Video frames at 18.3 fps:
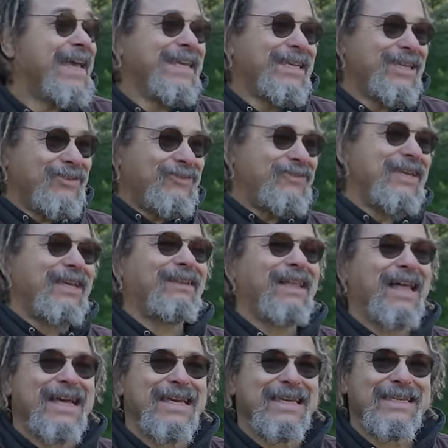you
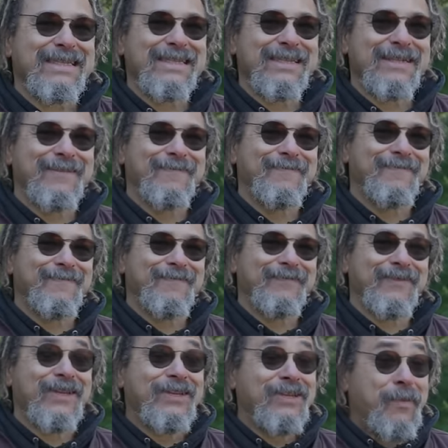realise
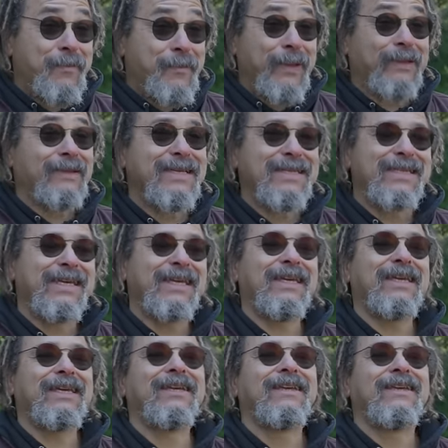that
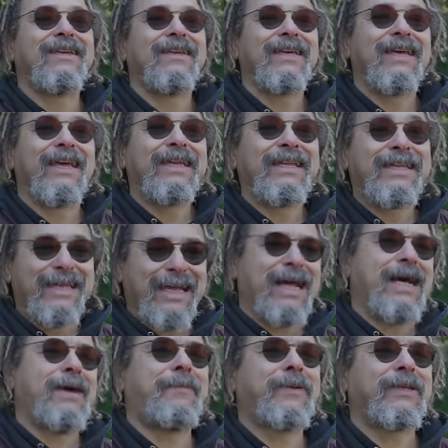nobility and
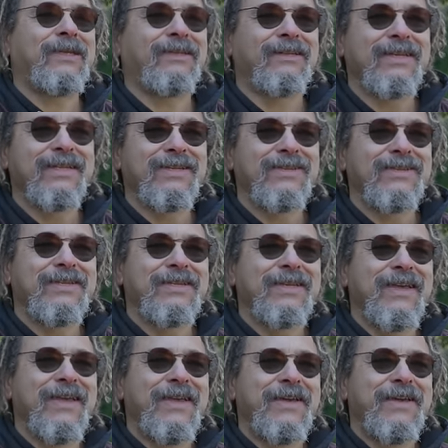capitalists
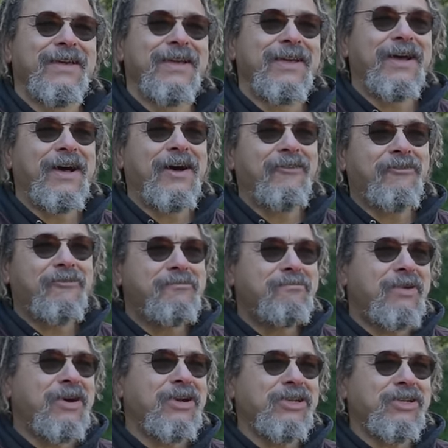have
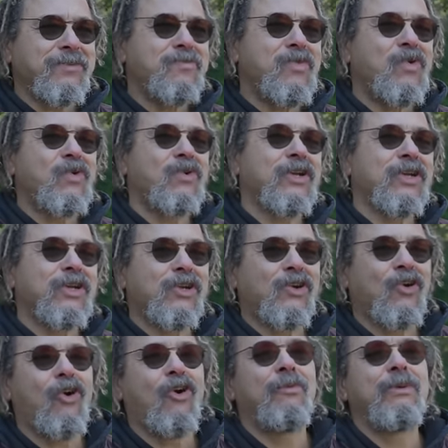much more in
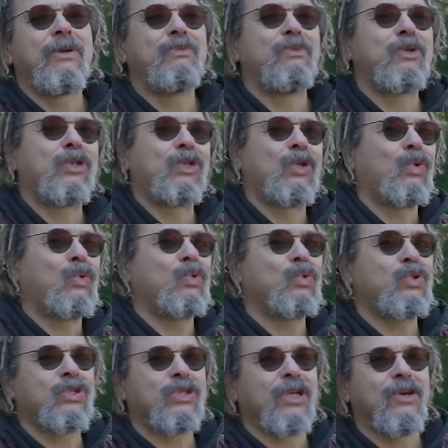common with dole
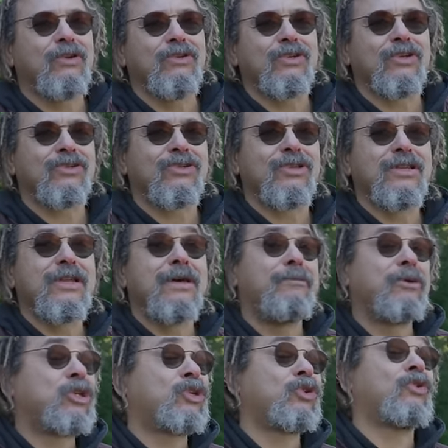scroungers than the
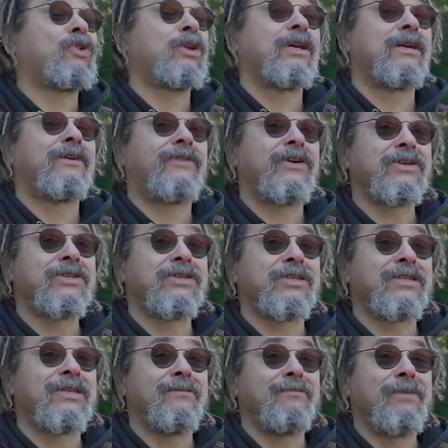majority of us
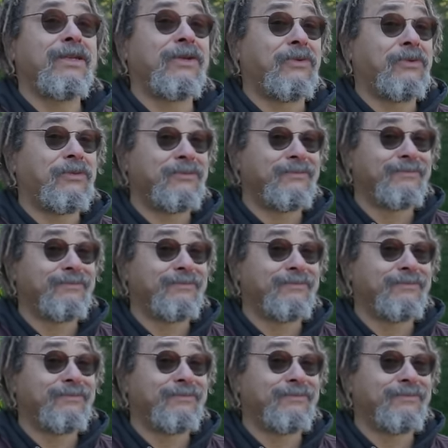in the middle.